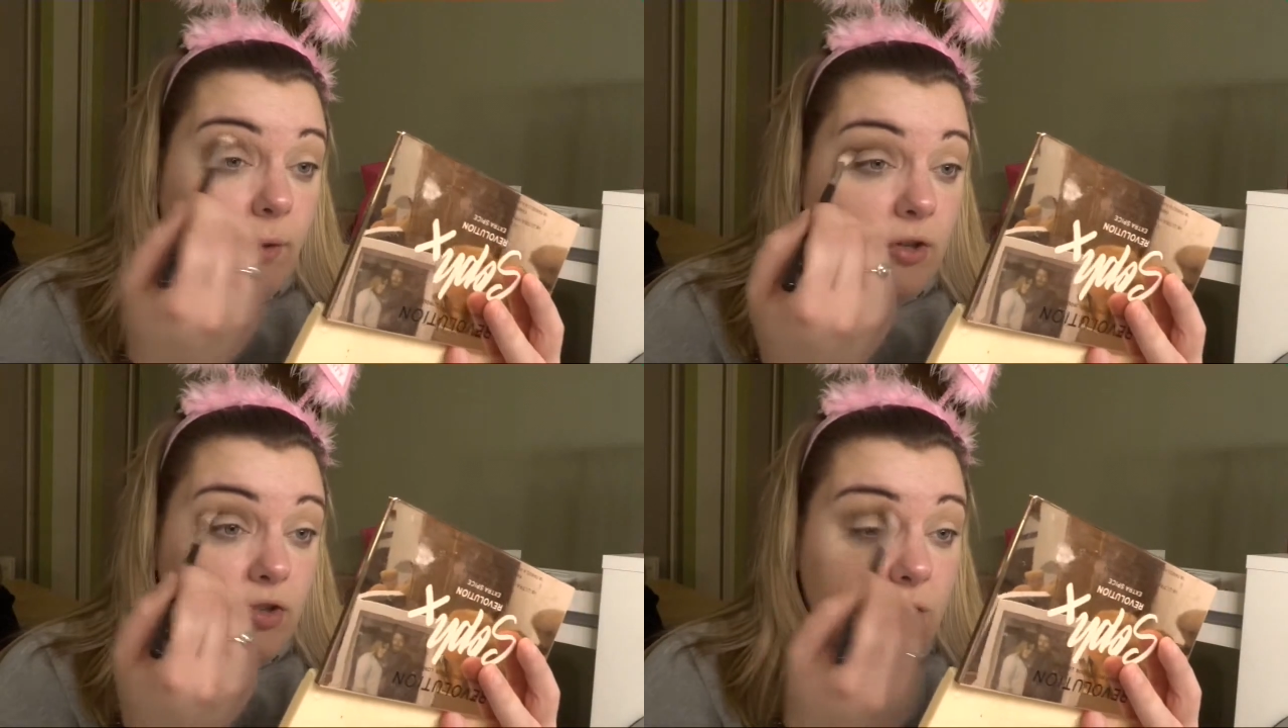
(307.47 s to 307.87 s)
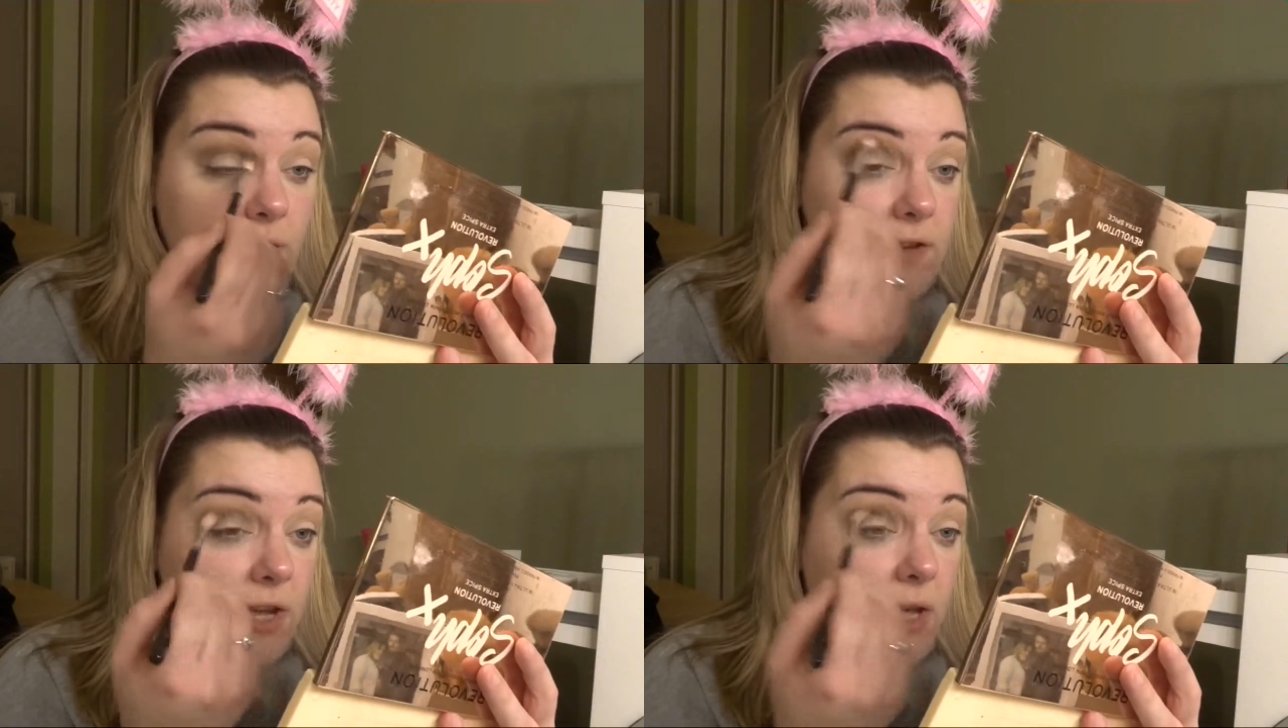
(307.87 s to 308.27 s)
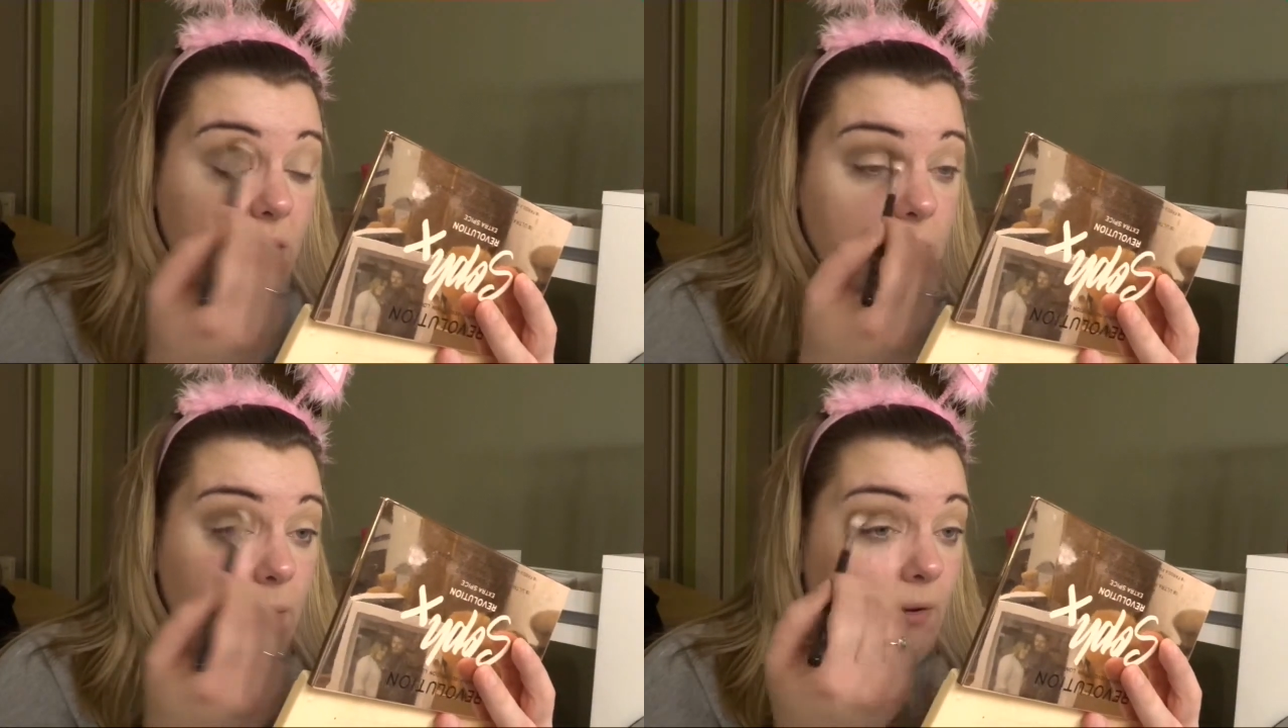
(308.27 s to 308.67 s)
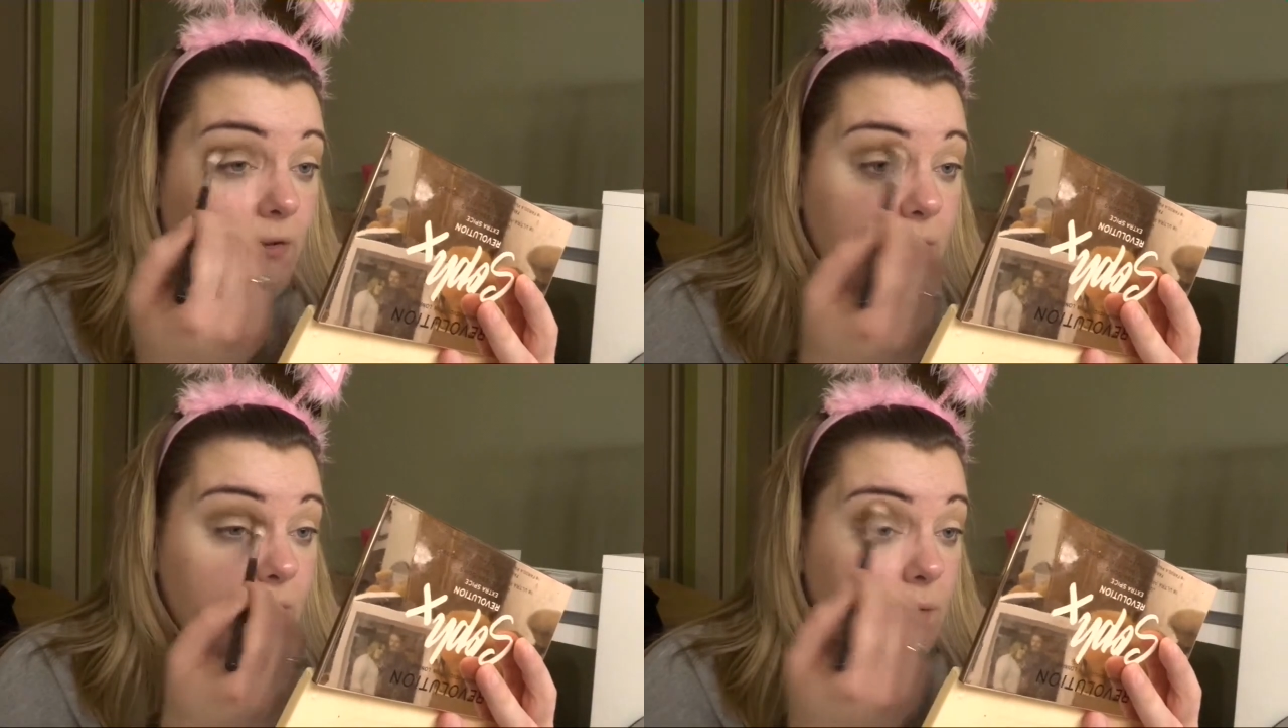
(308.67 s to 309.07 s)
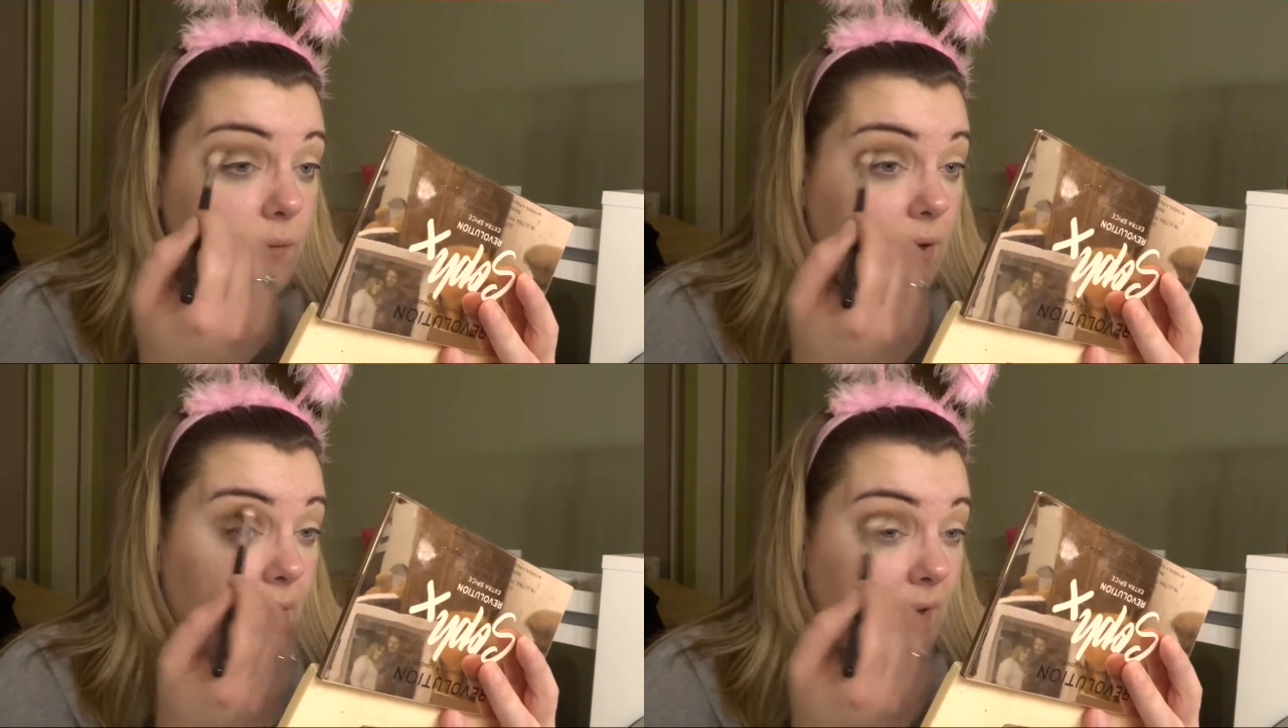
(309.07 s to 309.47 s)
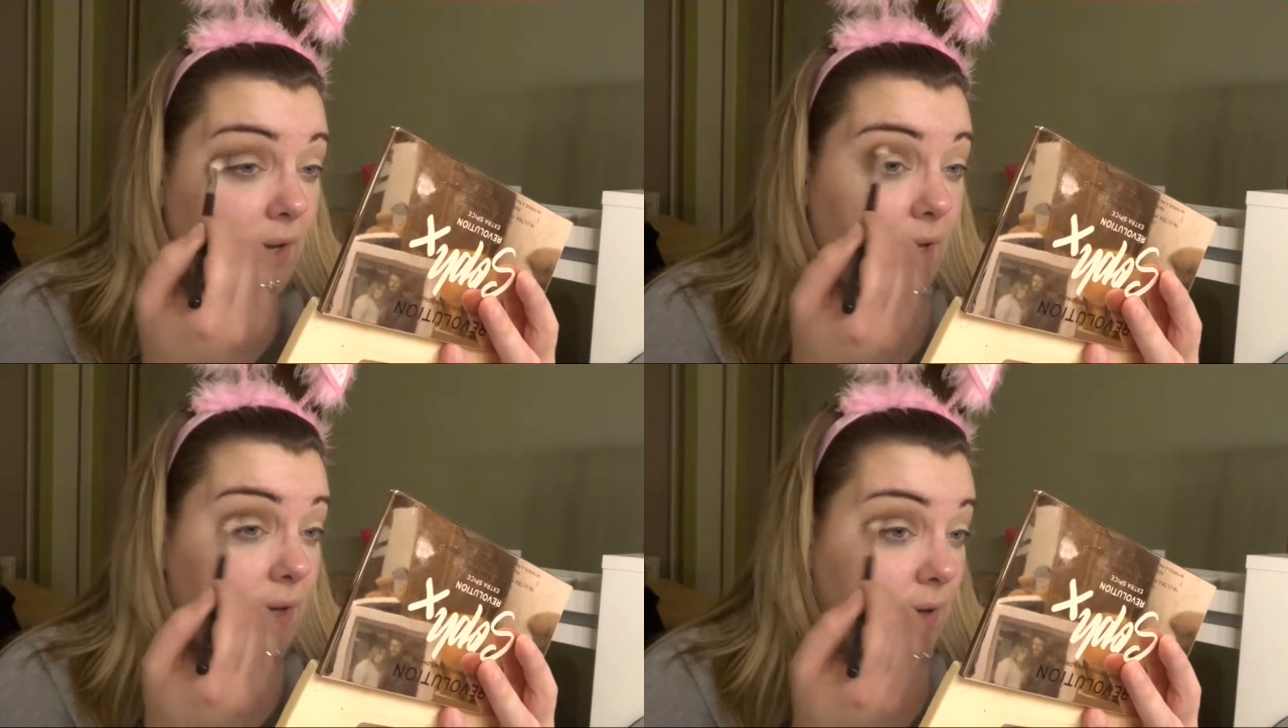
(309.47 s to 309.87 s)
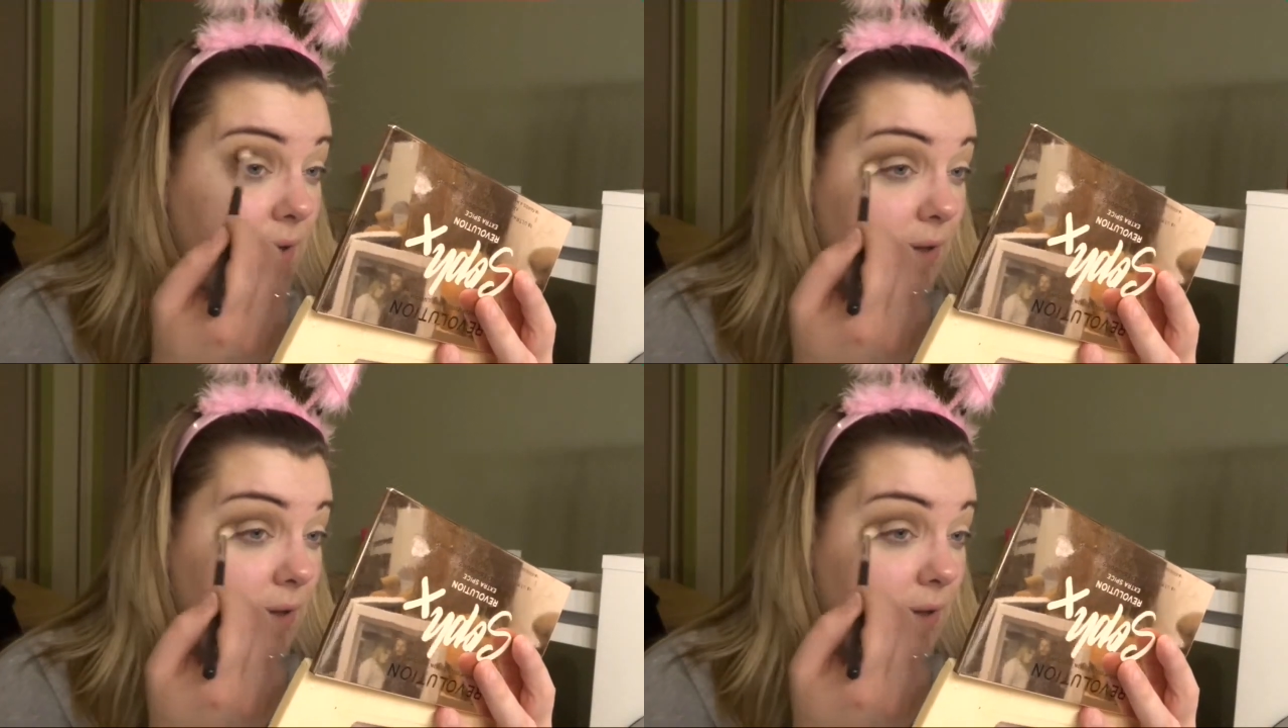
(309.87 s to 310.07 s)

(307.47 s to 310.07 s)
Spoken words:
because you can take the mirror to the lighting.